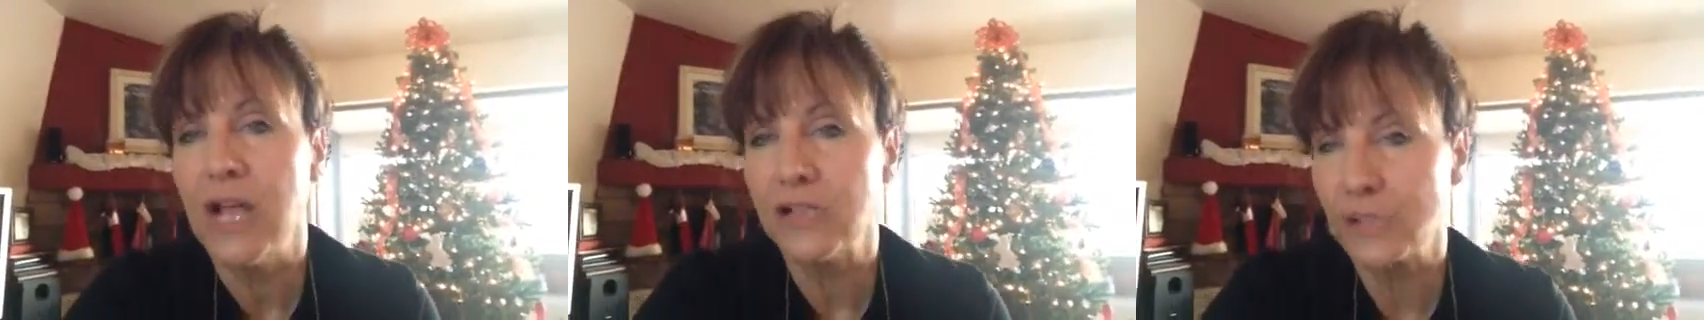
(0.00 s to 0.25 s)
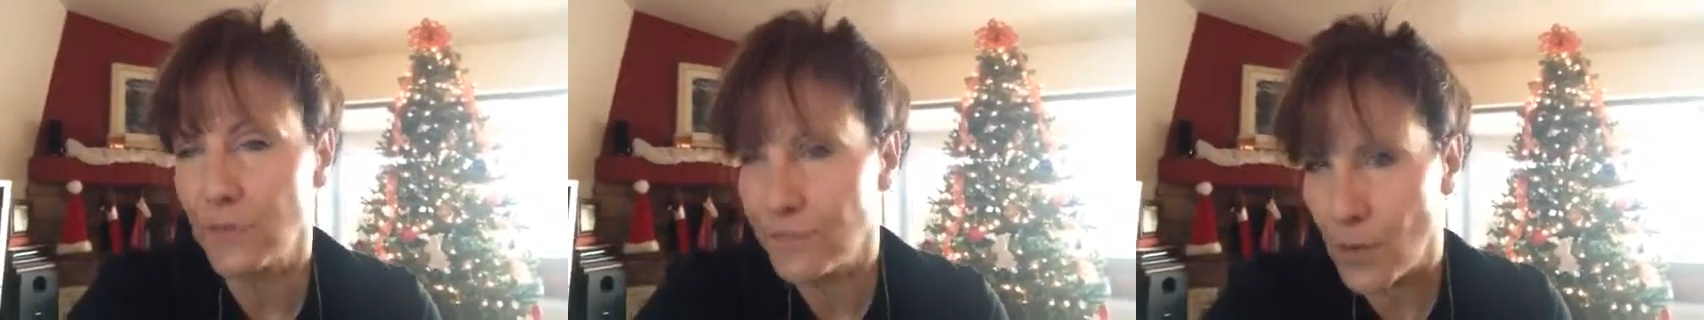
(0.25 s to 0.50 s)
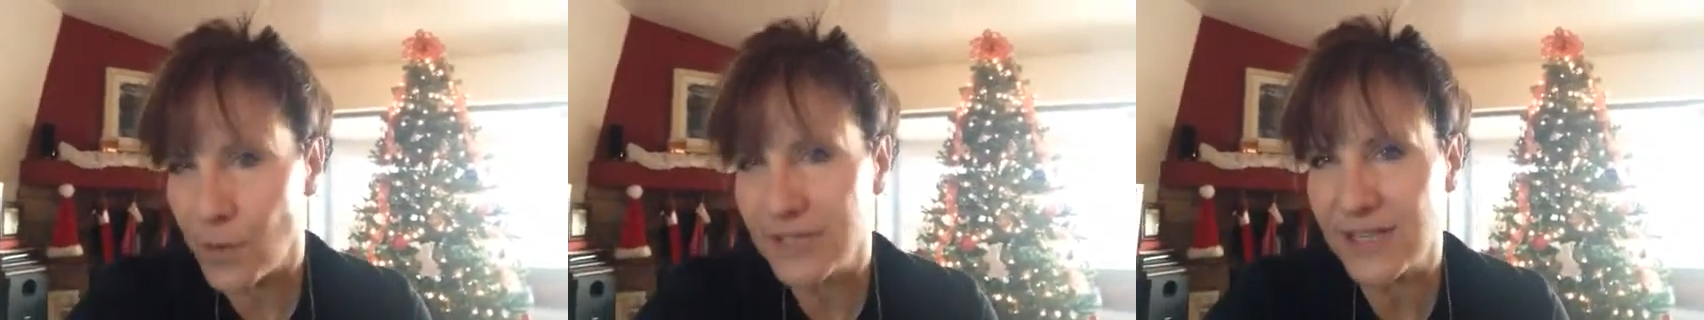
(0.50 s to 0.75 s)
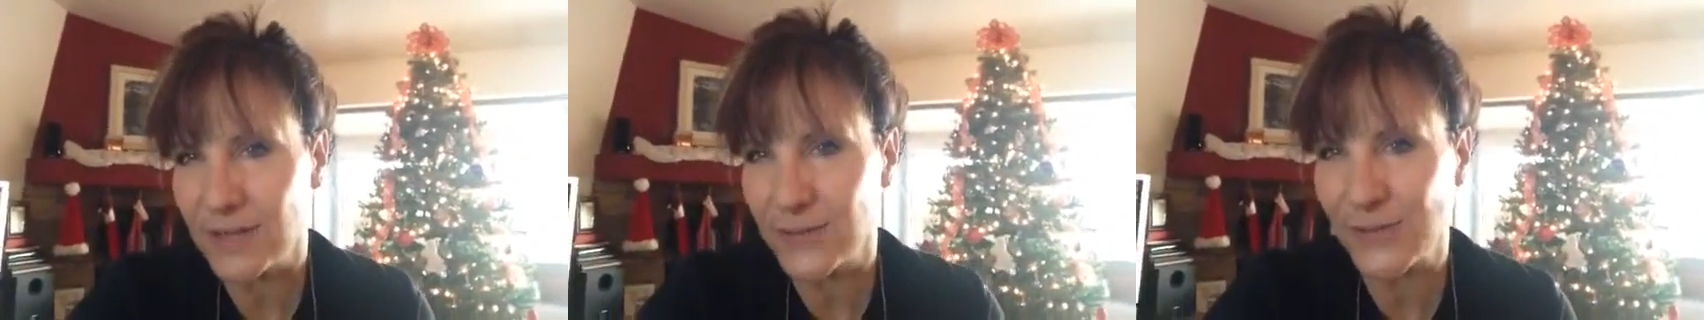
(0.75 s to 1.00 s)
So
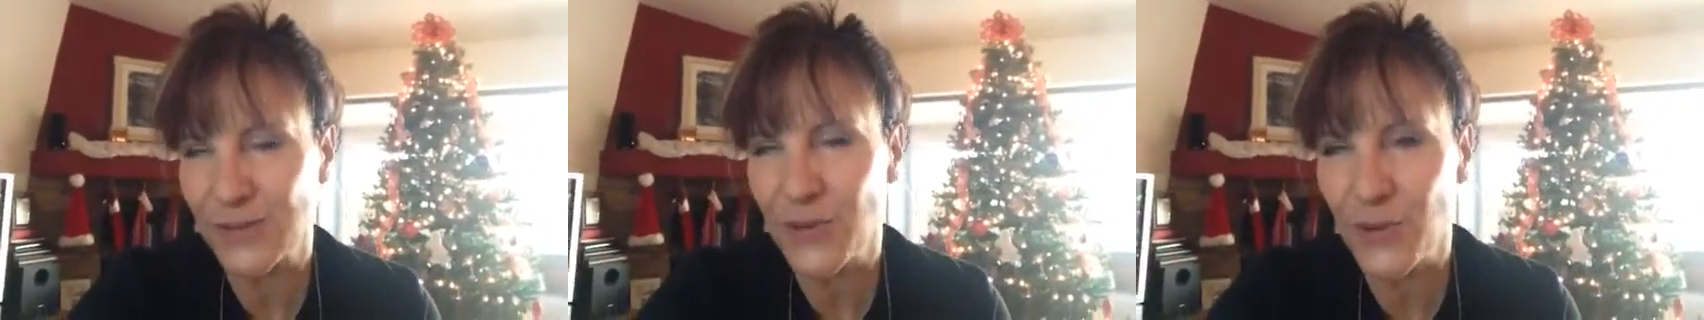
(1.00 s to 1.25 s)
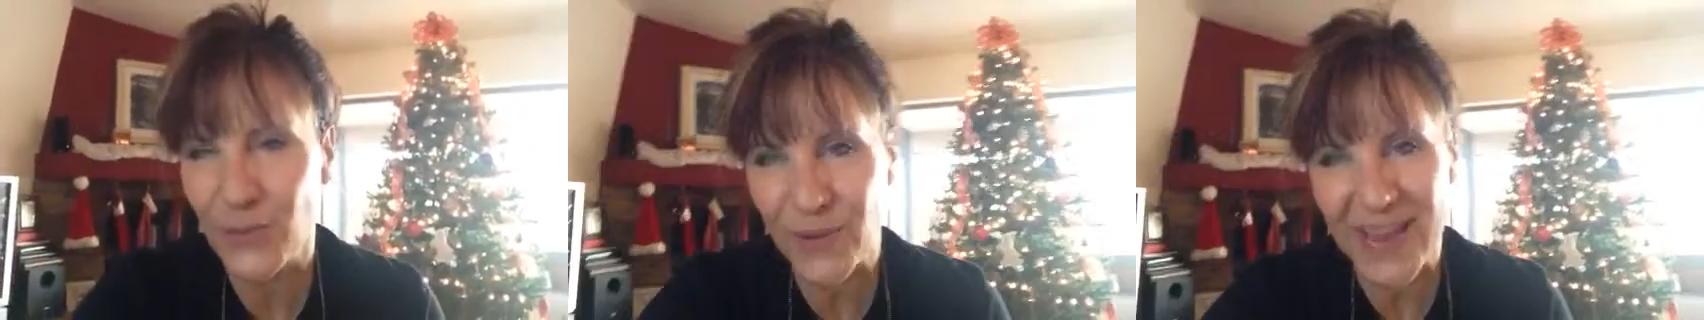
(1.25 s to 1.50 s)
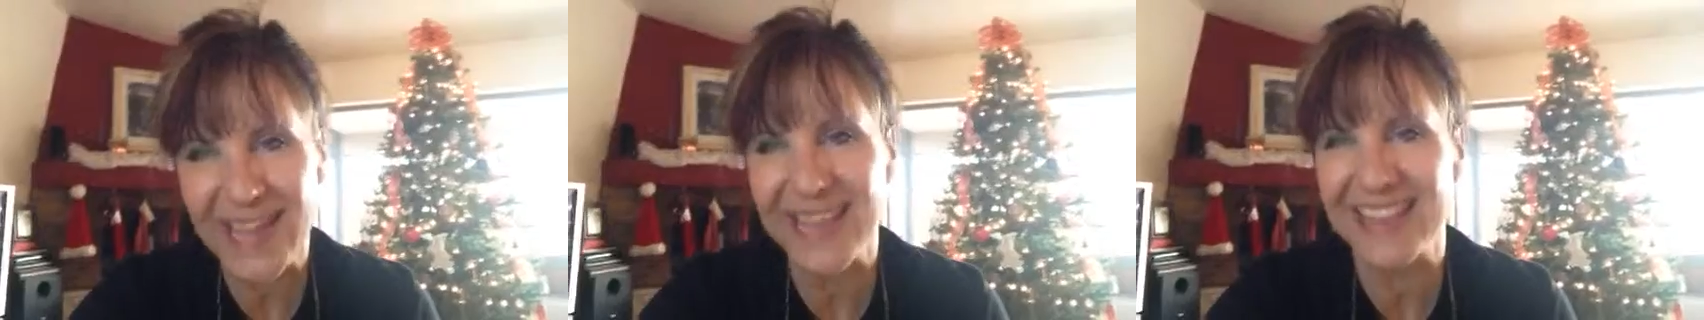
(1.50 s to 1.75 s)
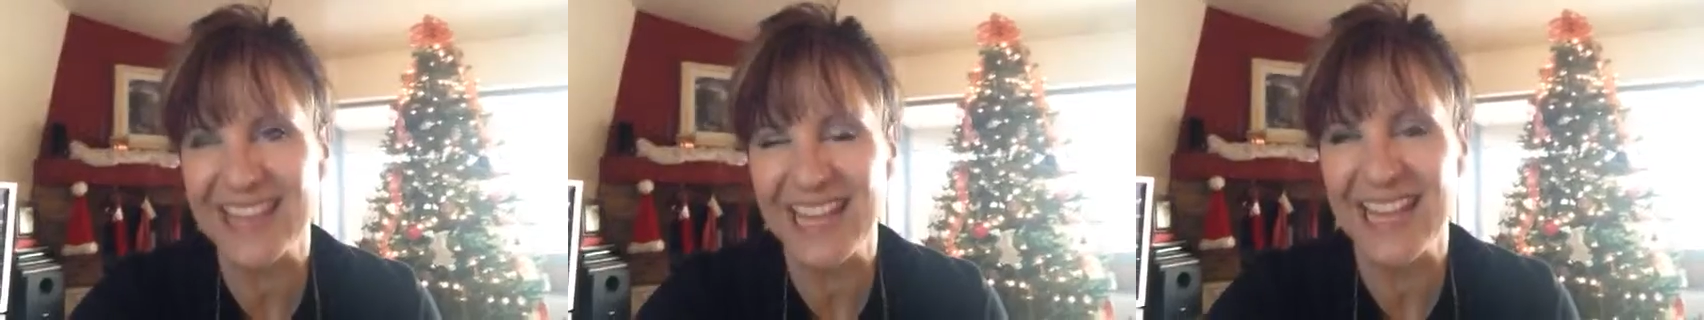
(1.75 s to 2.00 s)
focus on those
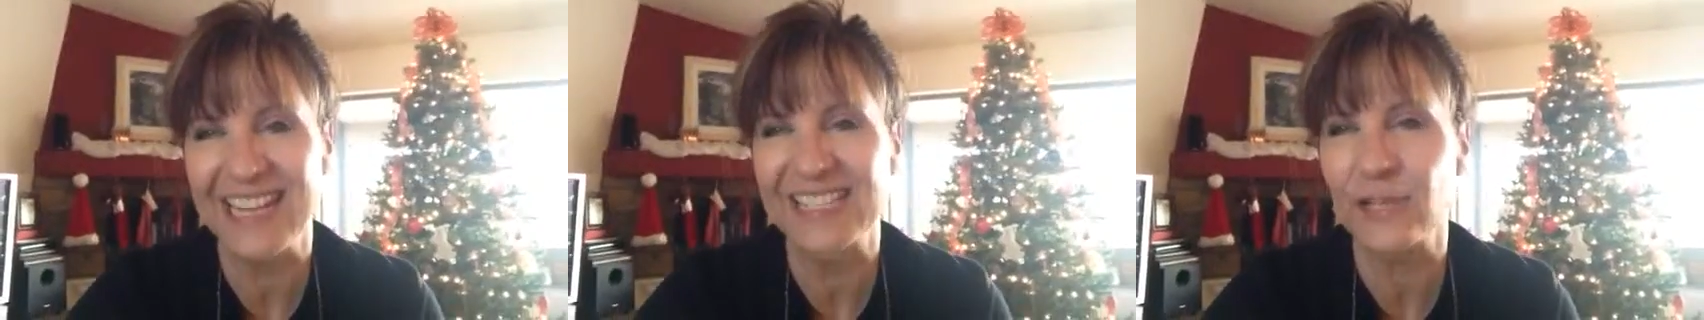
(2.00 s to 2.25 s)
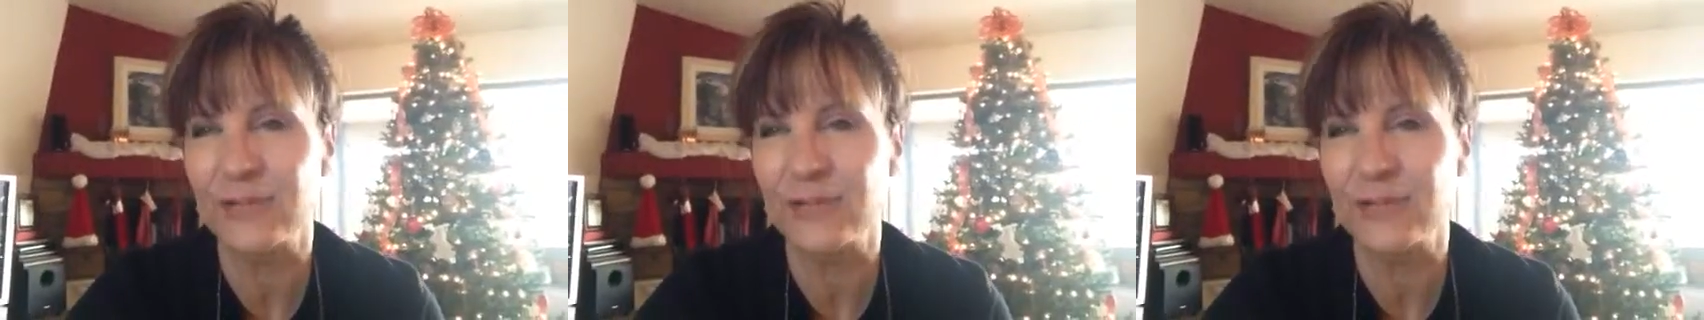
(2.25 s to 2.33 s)
great things,